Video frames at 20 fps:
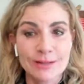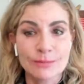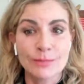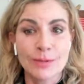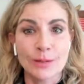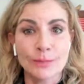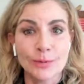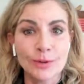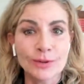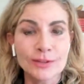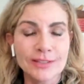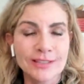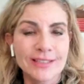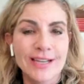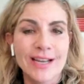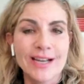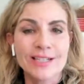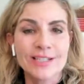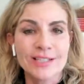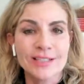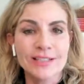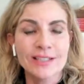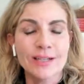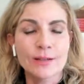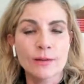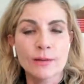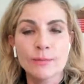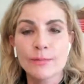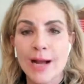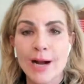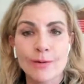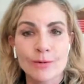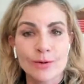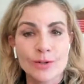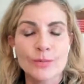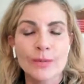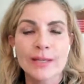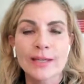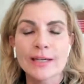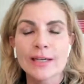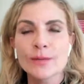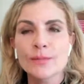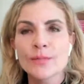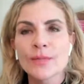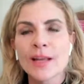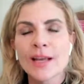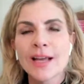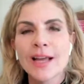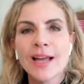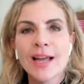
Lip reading: people and connection. It powers me up.